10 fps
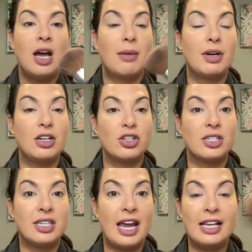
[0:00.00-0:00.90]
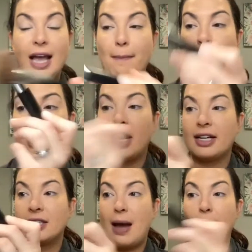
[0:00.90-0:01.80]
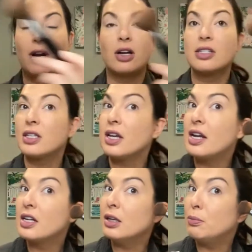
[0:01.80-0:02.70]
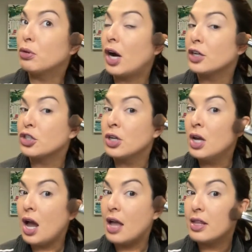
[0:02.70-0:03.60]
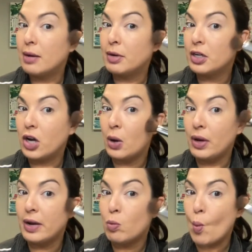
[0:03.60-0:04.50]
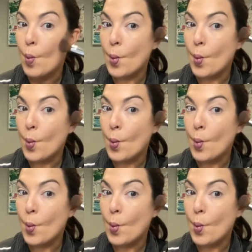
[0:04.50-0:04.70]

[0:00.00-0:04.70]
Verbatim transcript: I'm going to just take that product, tap it onto the end of the brush, and then I'm going to go in